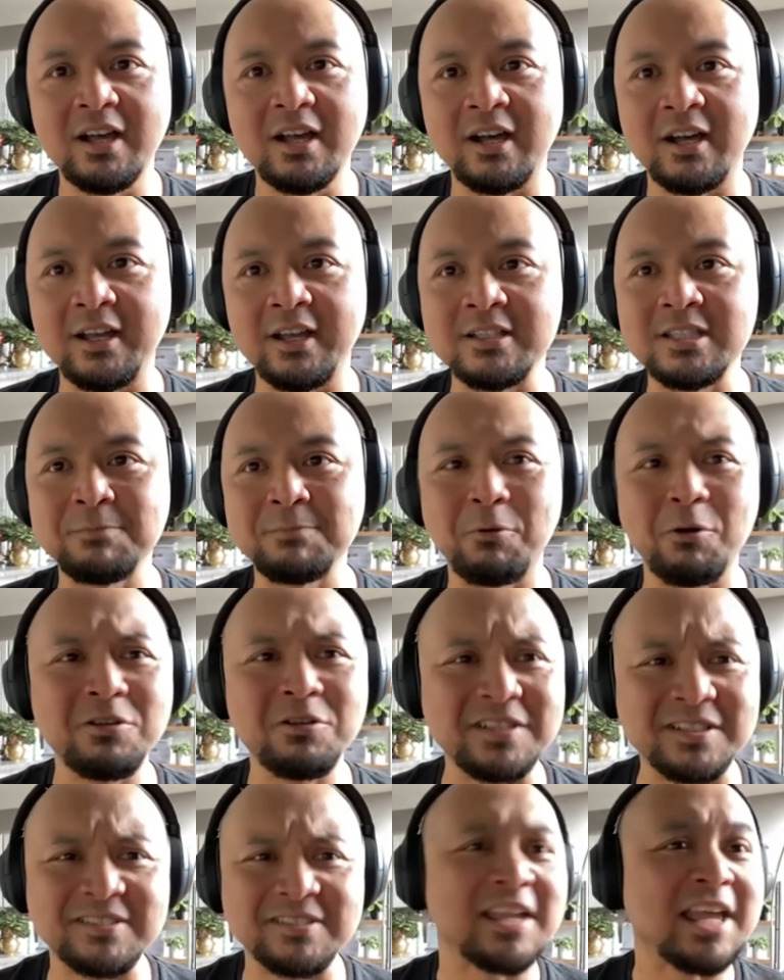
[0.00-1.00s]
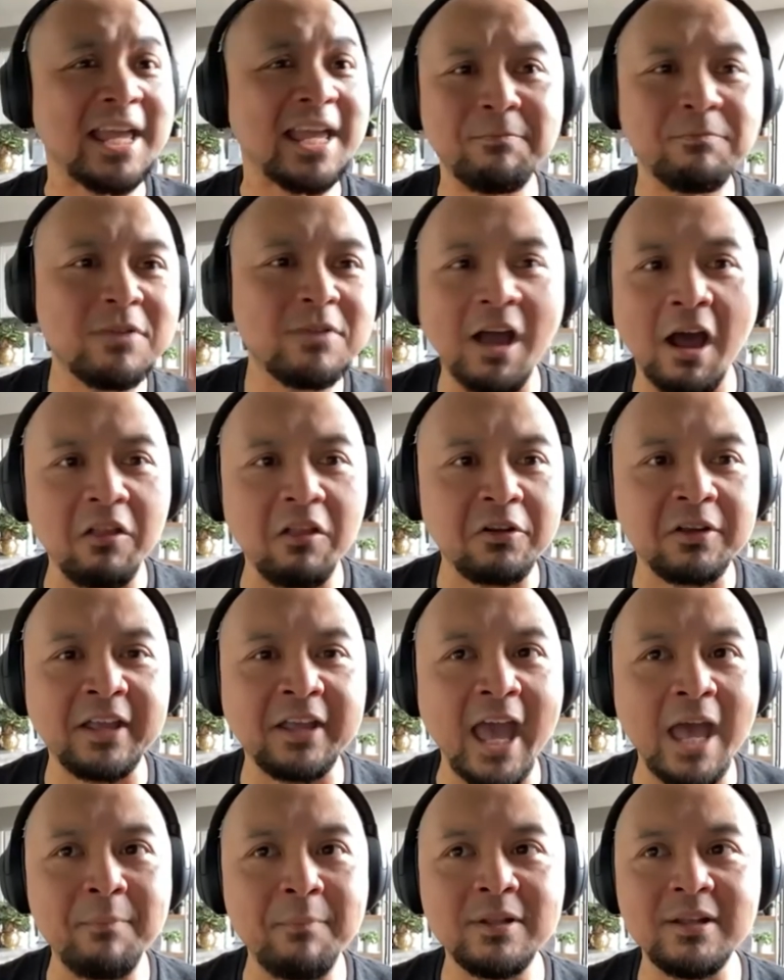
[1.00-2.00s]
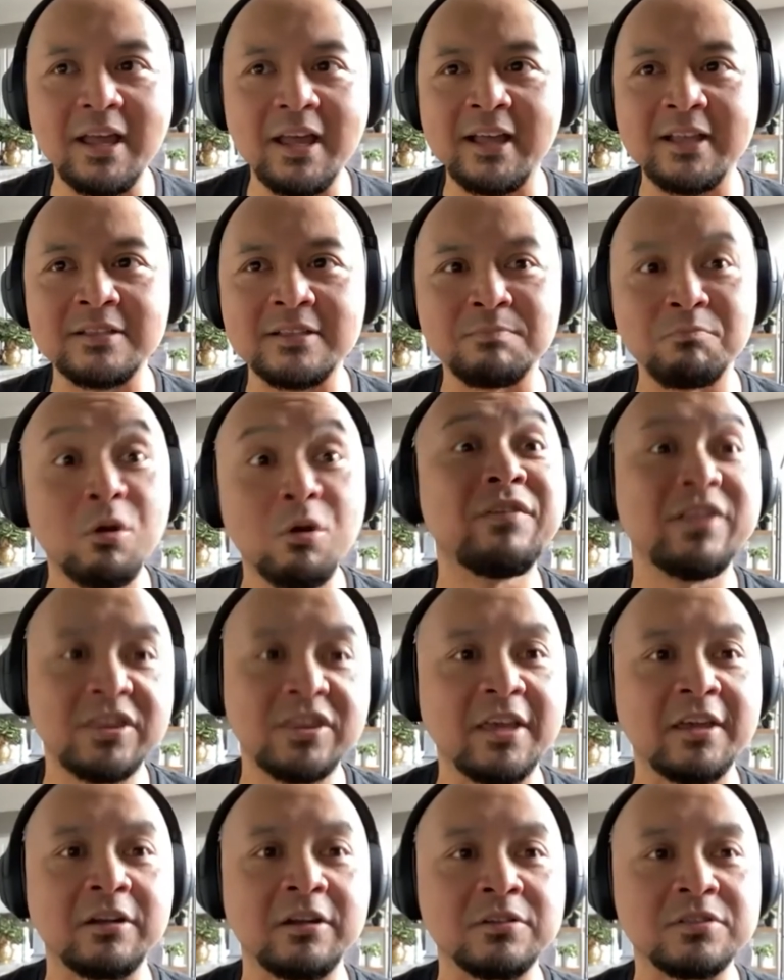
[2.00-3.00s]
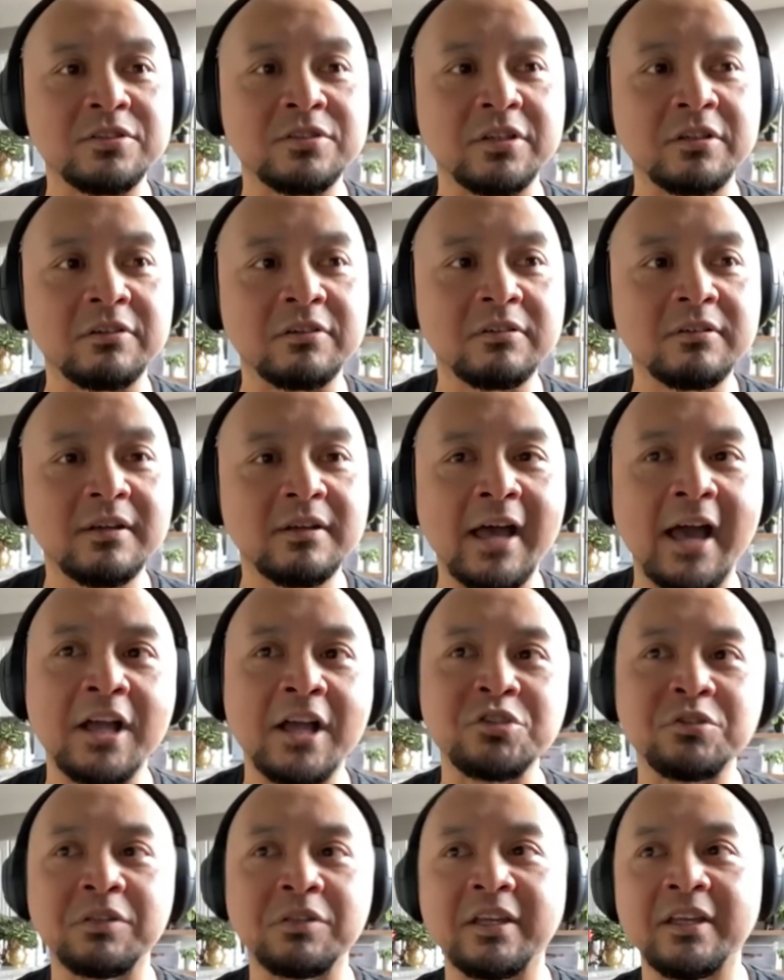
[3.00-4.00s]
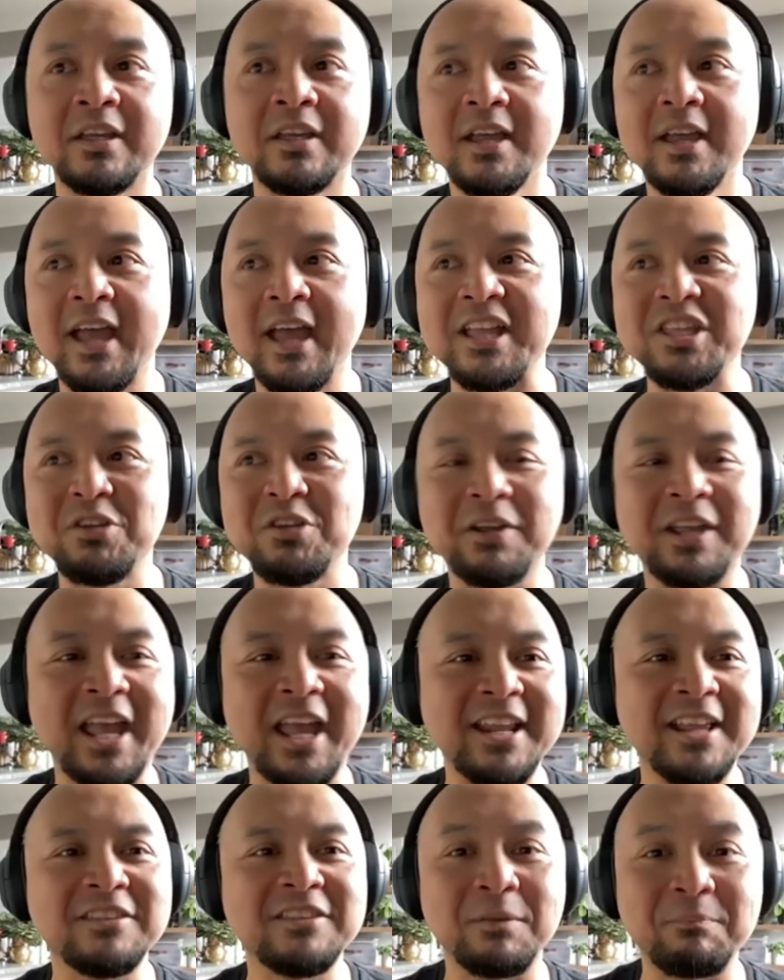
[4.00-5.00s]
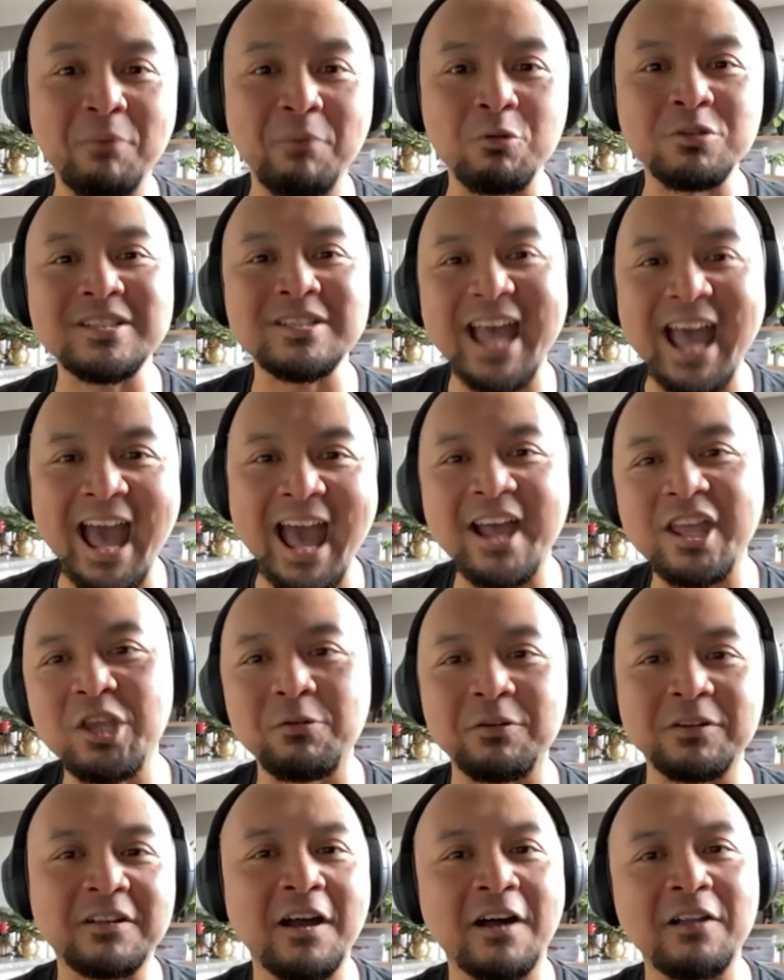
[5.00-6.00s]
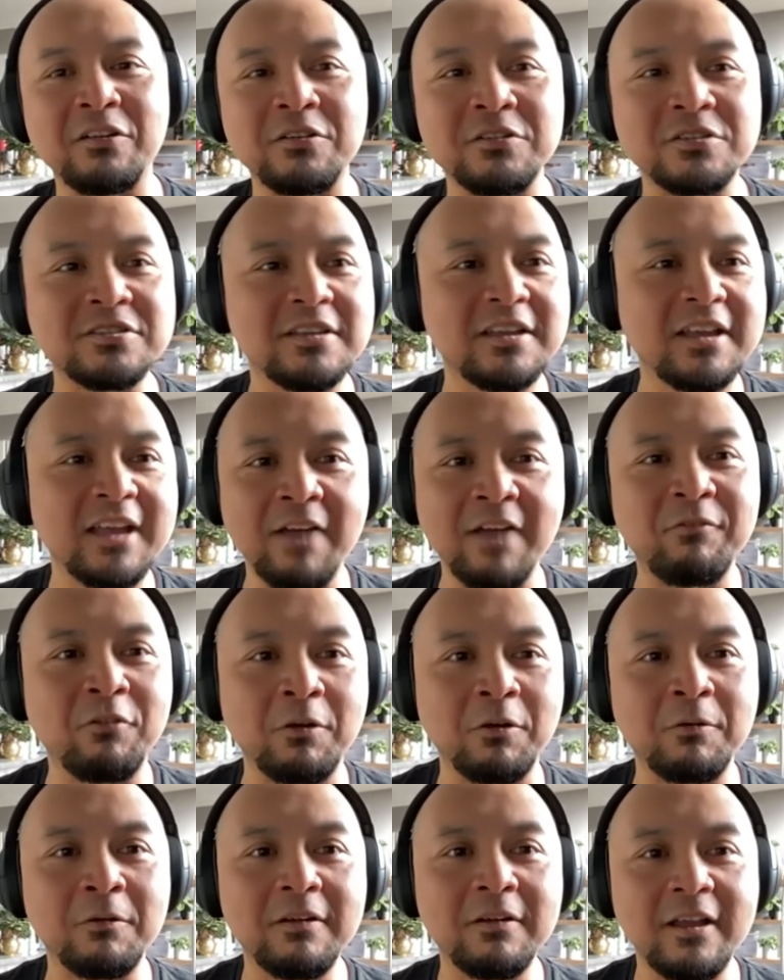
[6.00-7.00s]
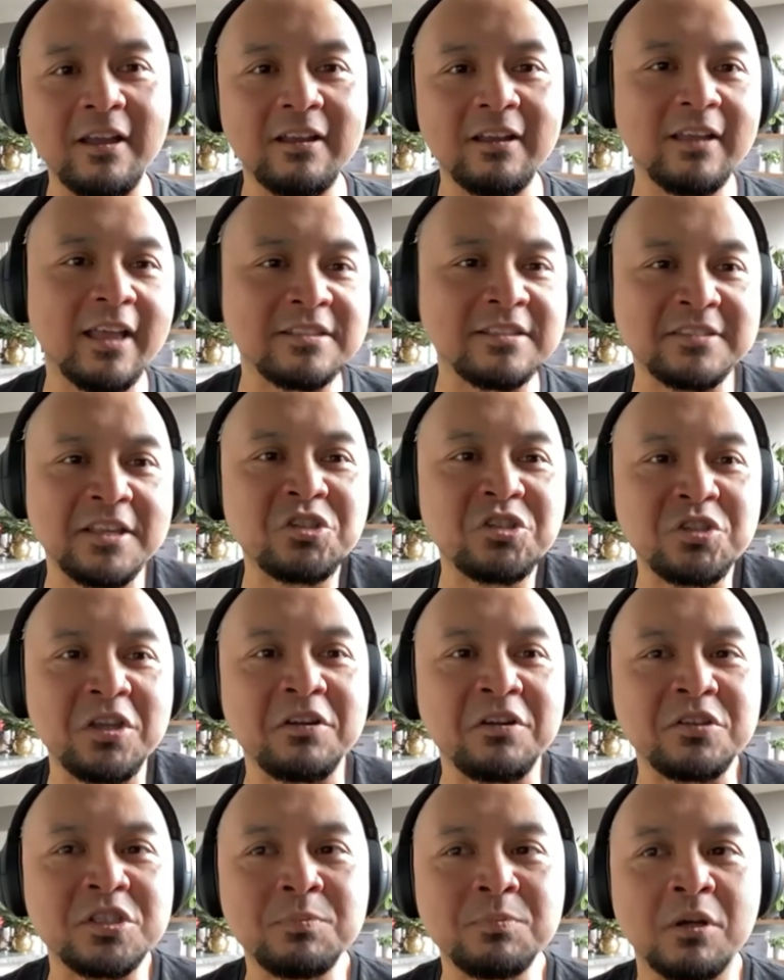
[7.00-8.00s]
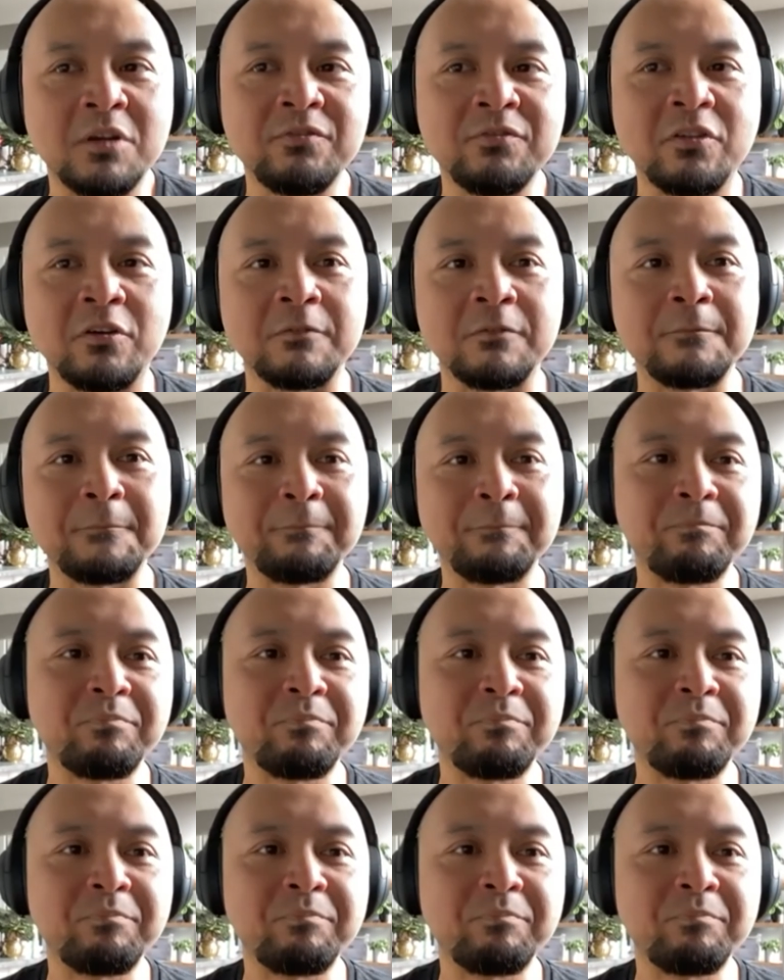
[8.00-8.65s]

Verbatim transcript: Uh, it supports the same color gamut as movie theaters do, actually. And you're getting the most accurate colors ever, essentially on a smartphone.